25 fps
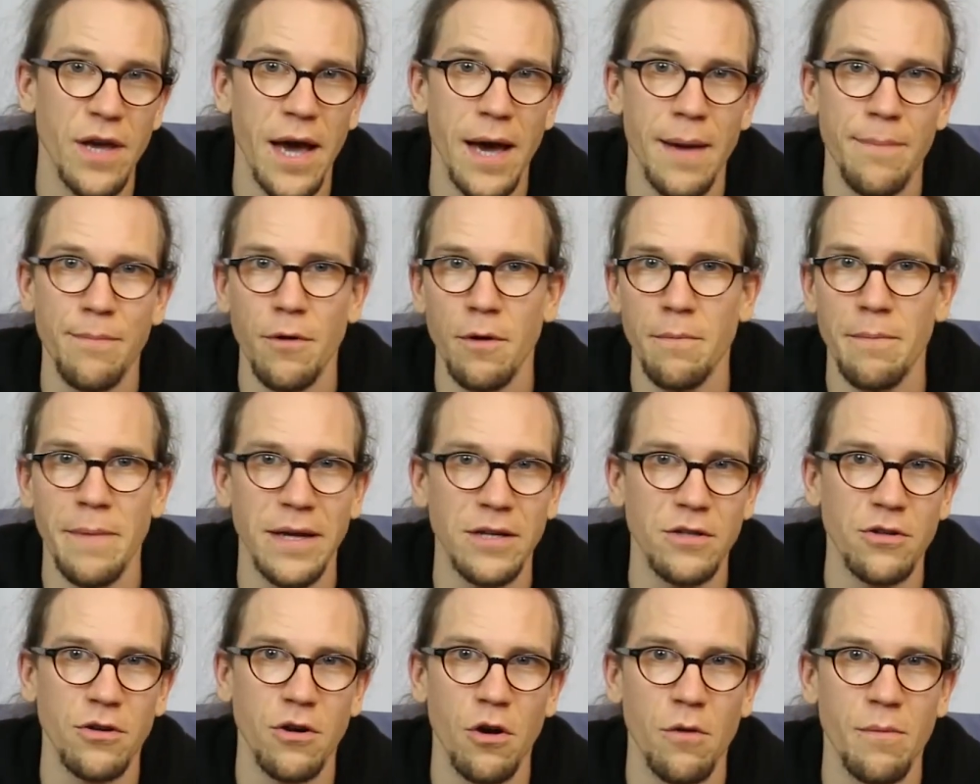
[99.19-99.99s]
app or
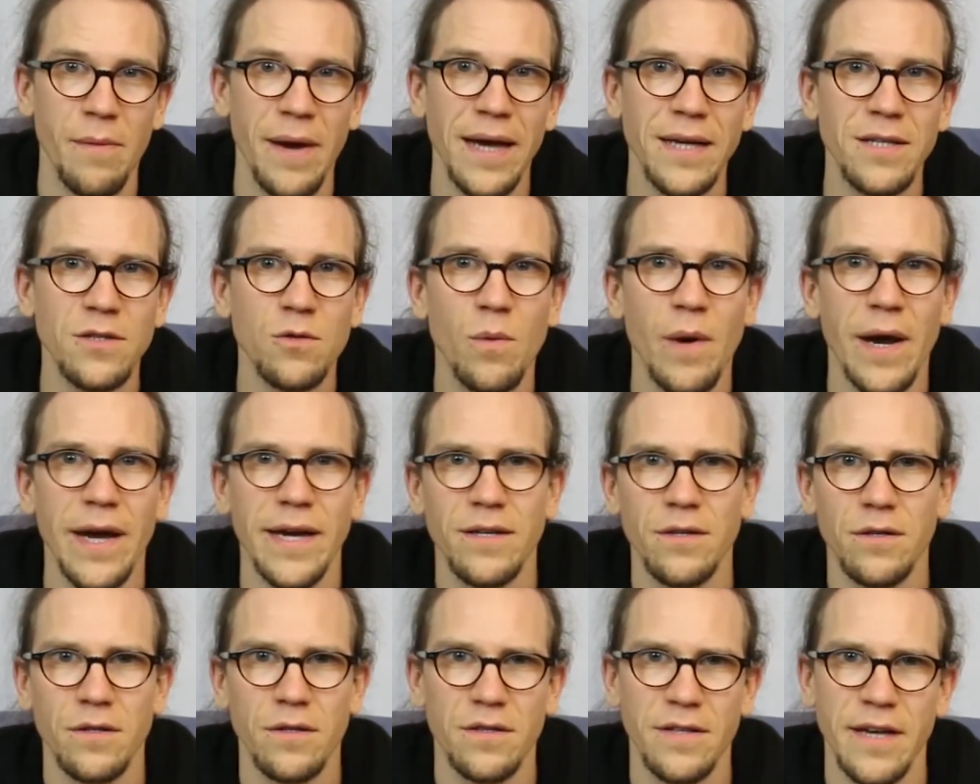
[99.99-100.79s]
metronome has a way
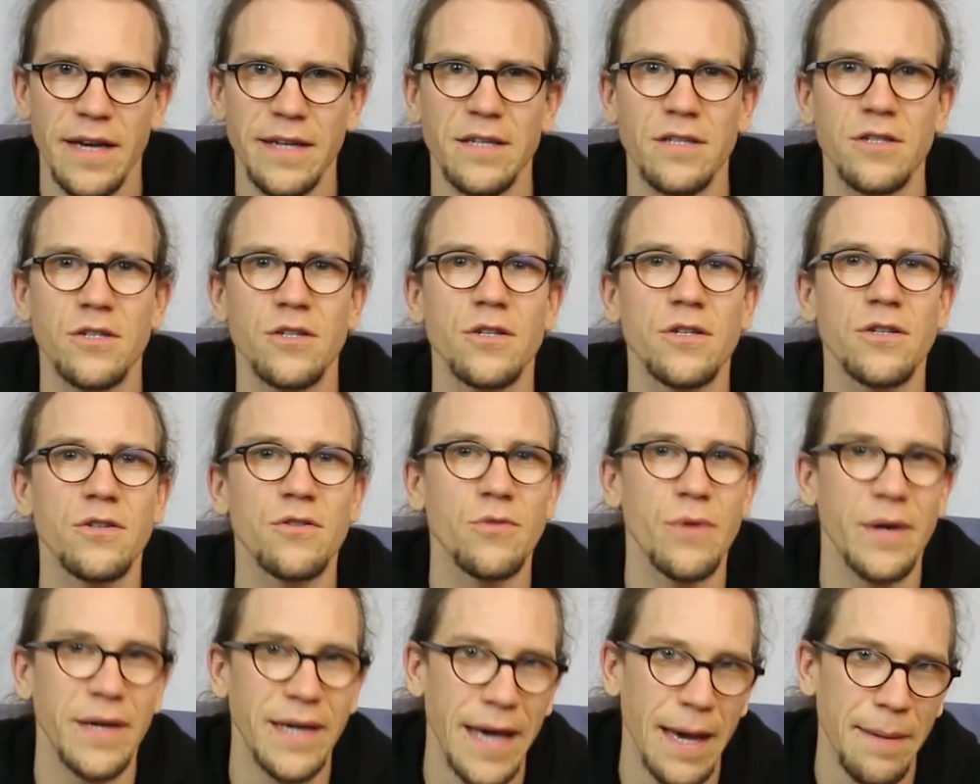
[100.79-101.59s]
to set it
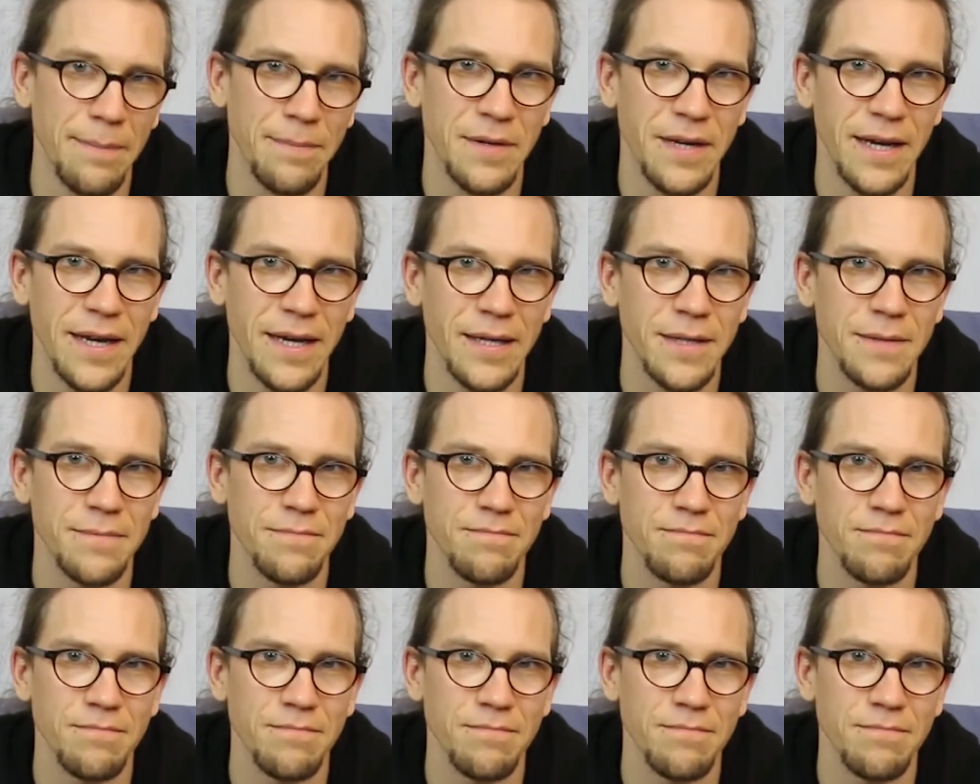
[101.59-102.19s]
to a gap click.